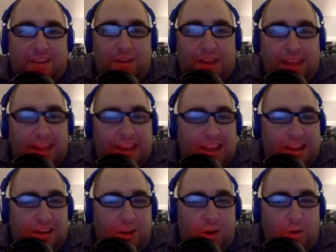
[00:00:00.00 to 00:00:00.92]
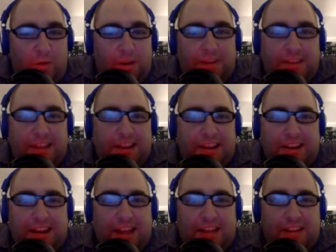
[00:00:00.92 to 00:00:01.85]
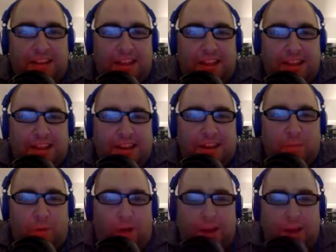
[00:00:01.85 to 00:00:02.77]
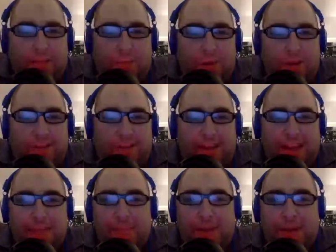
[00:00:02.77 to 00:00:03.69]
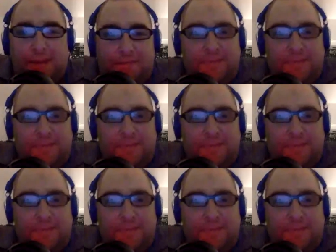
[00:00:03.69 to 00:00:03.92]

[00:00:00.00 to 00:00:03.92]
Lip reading: And no, and they did walk him one time, but